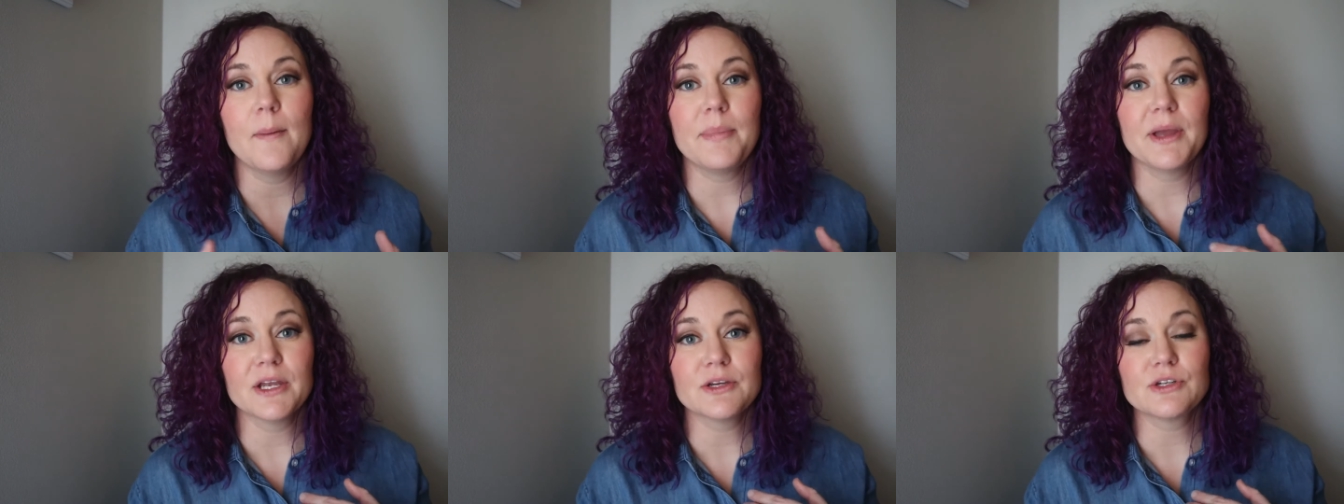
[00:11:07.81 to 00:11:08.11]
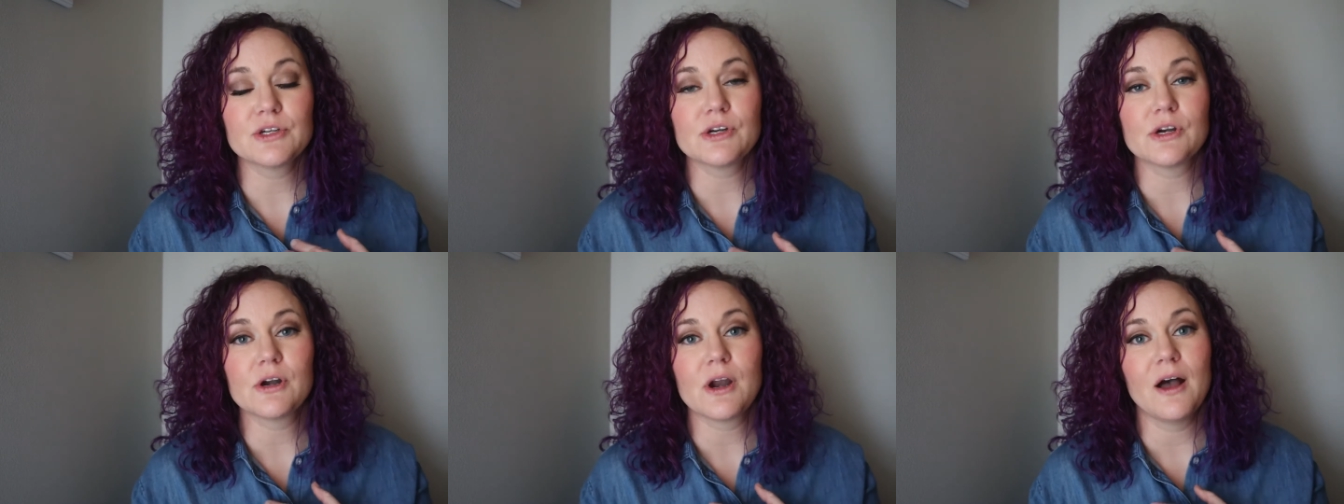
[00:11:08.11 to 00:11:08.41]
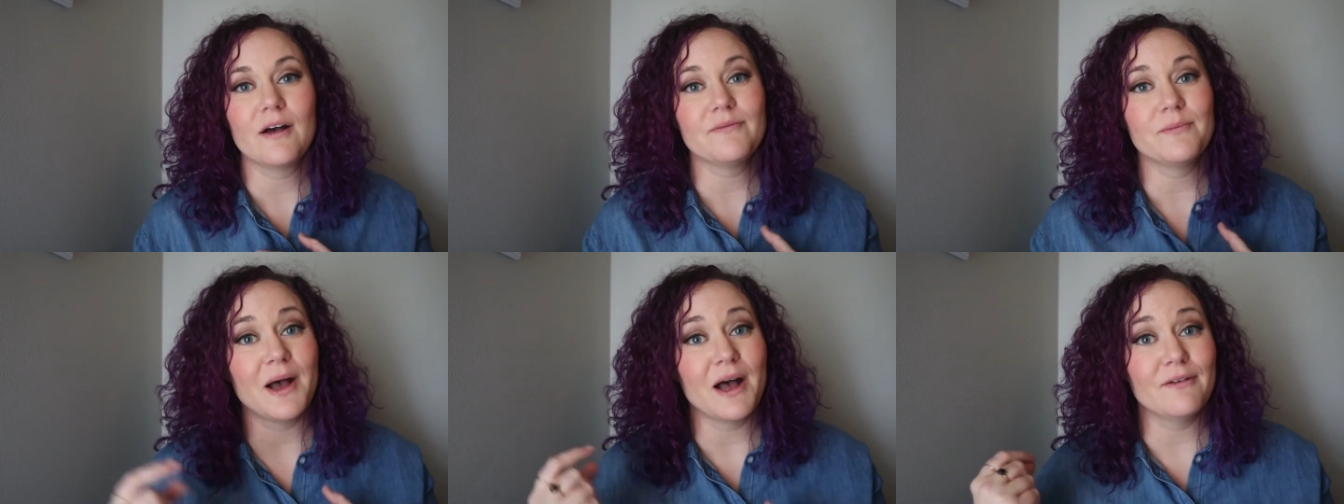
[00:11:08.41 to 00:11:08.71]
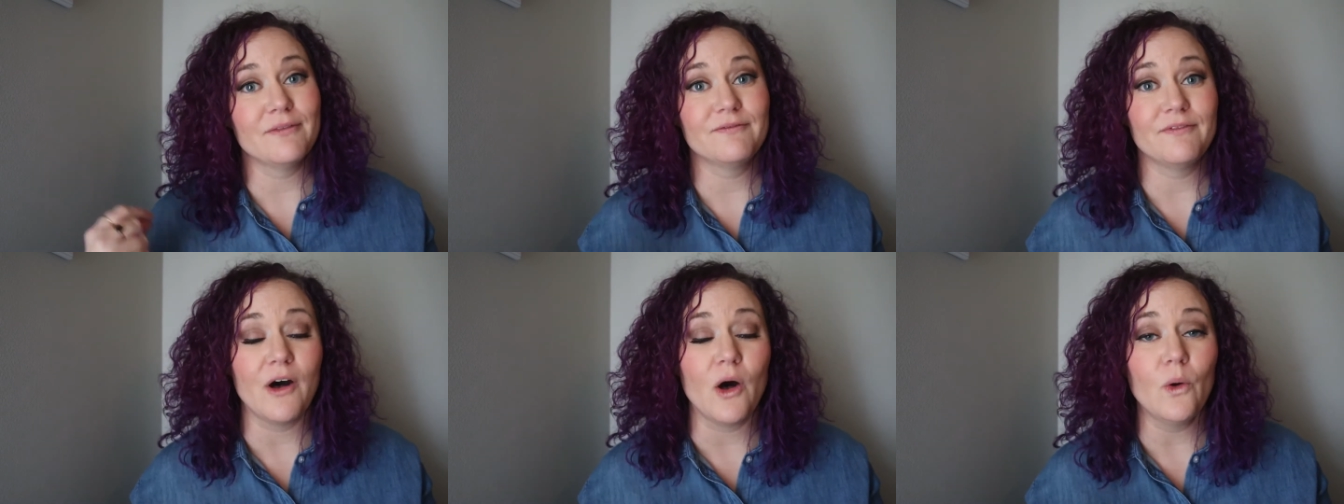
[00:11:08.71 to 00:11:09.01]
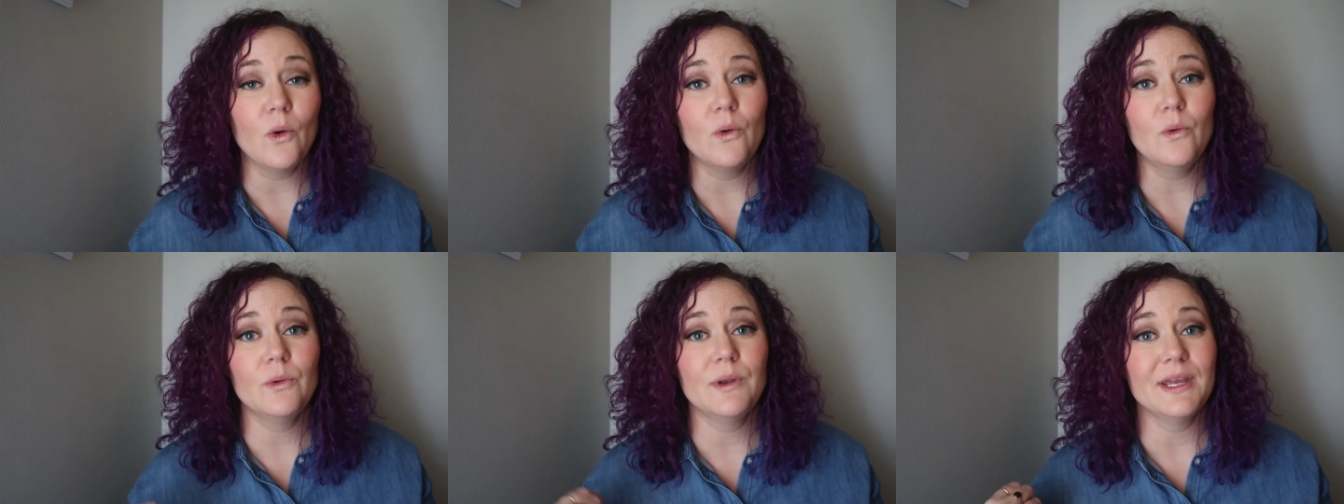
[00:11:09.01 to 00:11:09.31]
picture of my
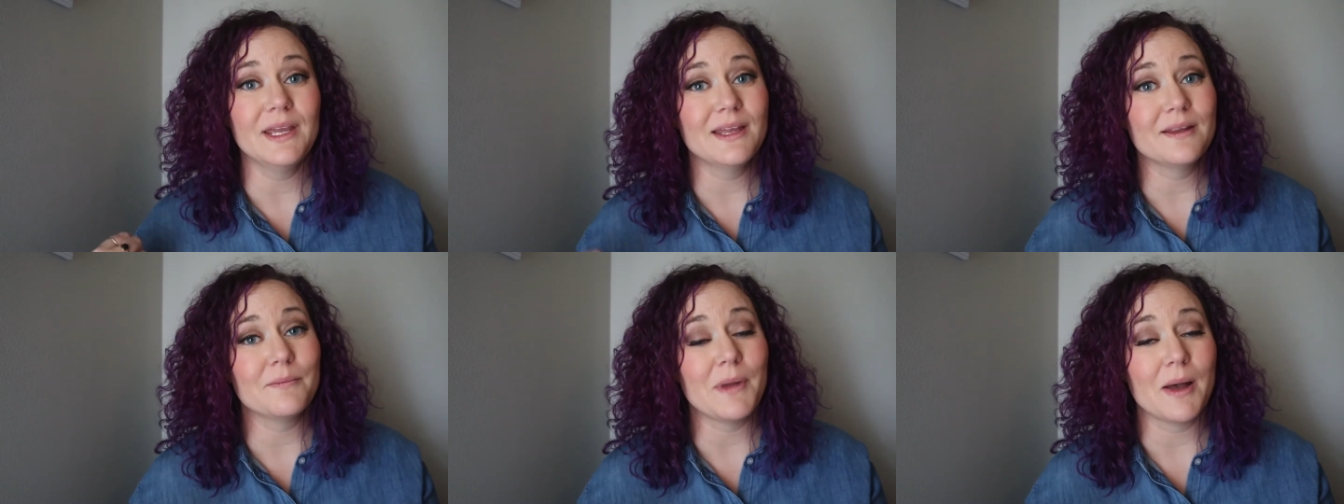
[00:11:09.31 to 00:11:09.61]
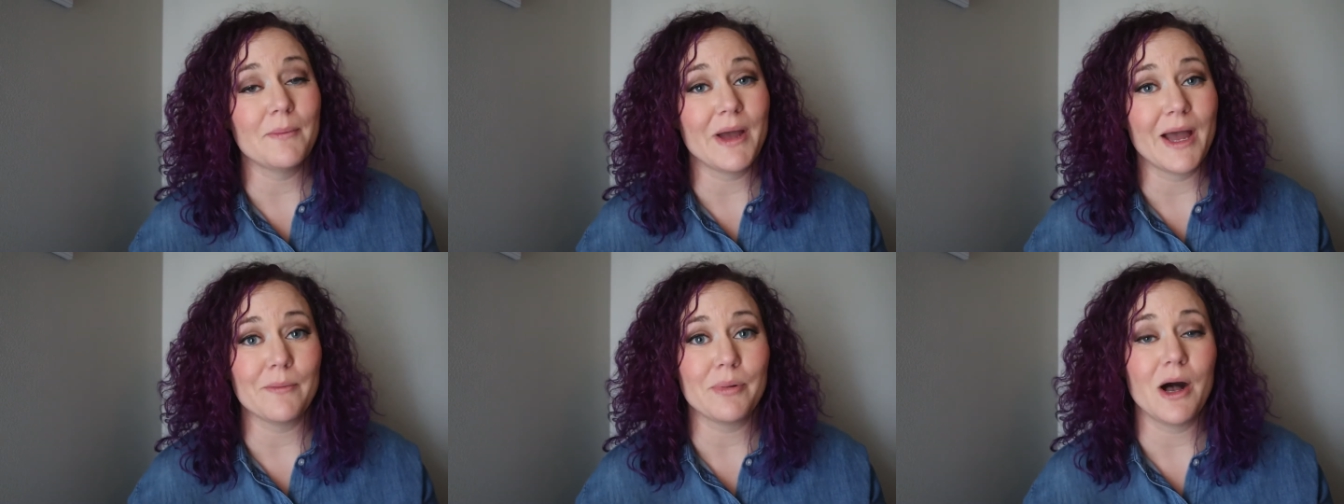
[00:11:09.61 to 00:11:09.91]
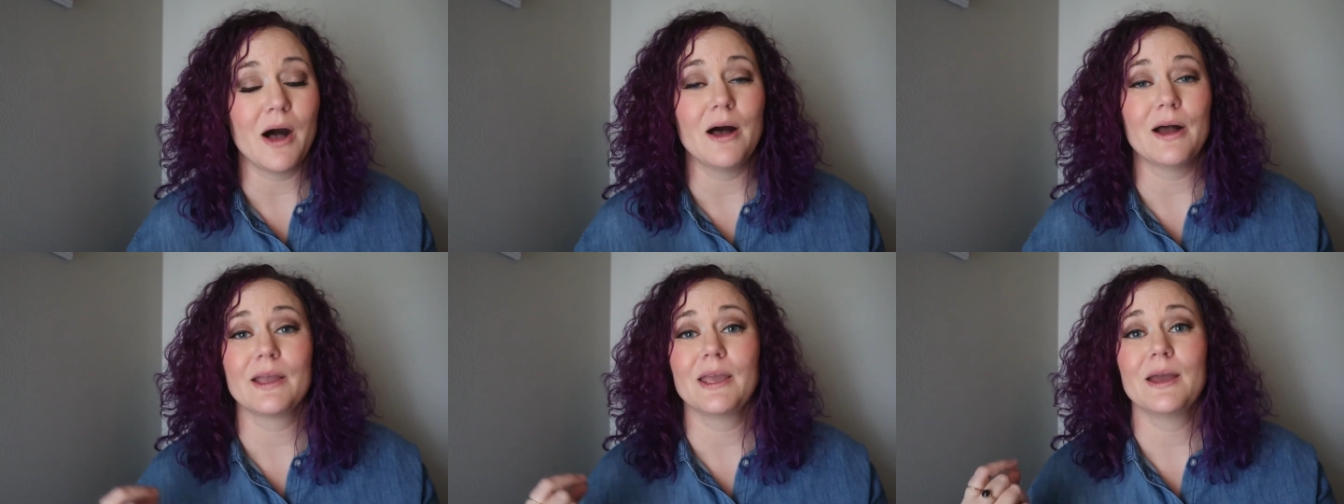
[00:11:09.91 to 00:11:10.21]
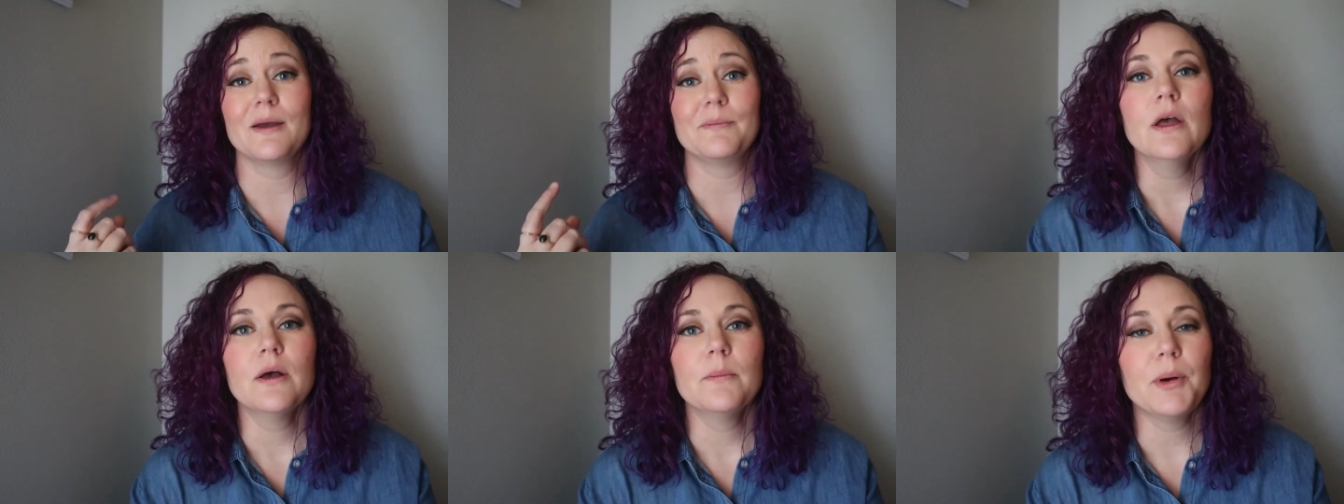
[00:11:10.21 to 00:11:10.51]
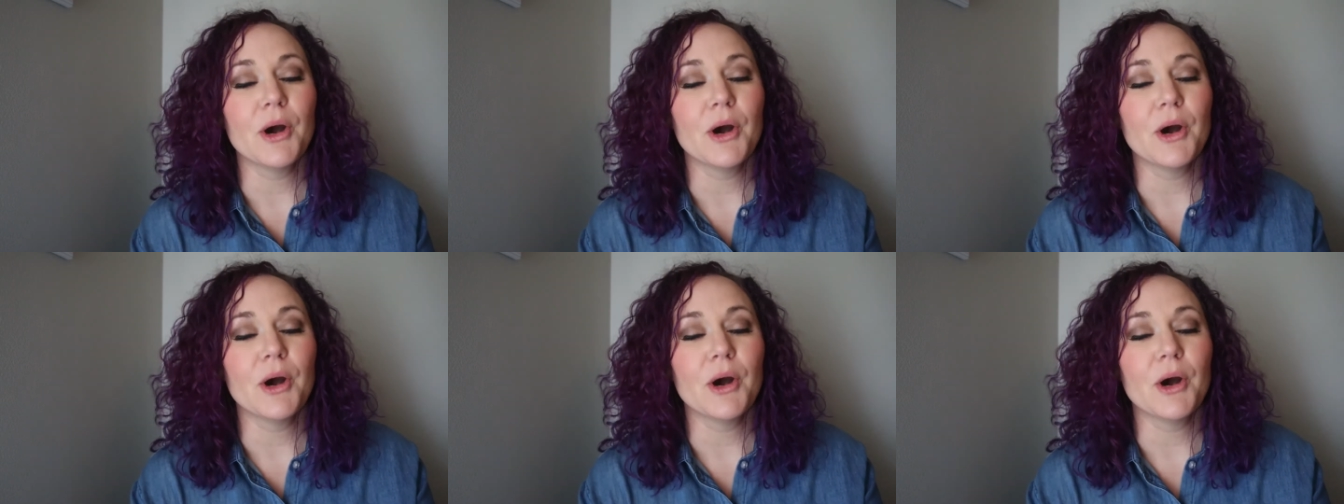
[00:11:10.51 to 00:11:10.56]
phone in my back pocket.